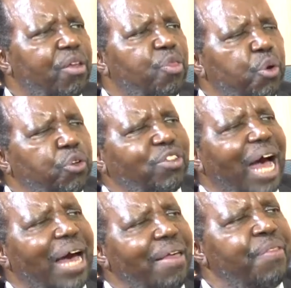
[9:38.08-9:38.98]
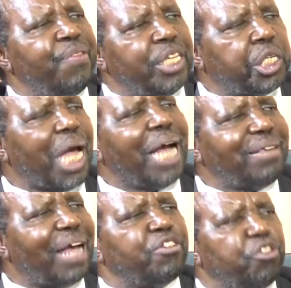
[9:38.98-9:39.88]
those are, the church
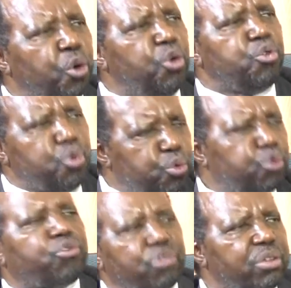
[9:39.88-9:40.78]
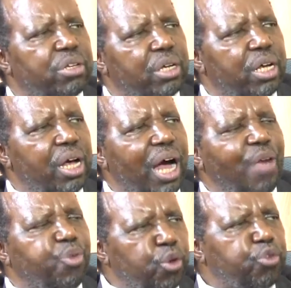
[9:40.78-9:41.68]
has its own rules,
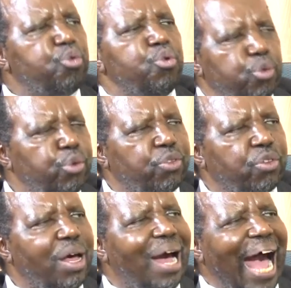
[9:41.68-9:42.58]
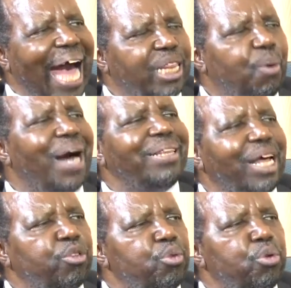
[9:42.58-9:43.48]
and those rules are the ones
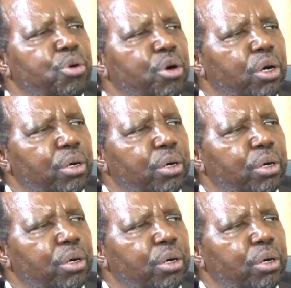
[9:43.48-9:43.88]
that will.